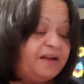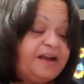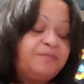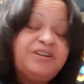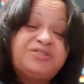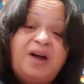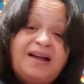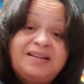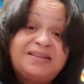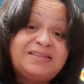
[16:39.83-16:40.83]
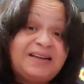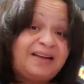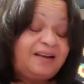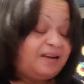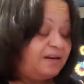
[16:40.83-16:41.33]
Can we try this
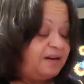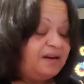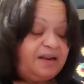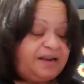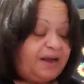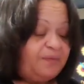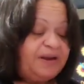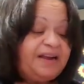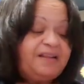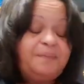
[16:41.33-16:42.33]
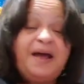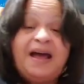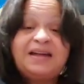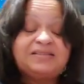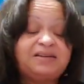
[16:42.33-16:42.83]
again? Can we leave the
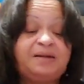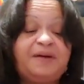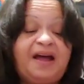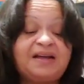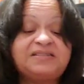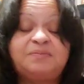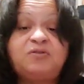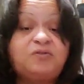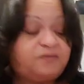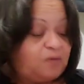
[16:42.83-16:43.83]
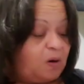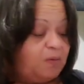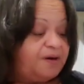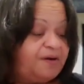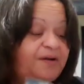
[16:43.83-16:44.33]
past in the past and move
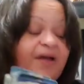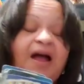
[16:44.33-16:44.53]
forward?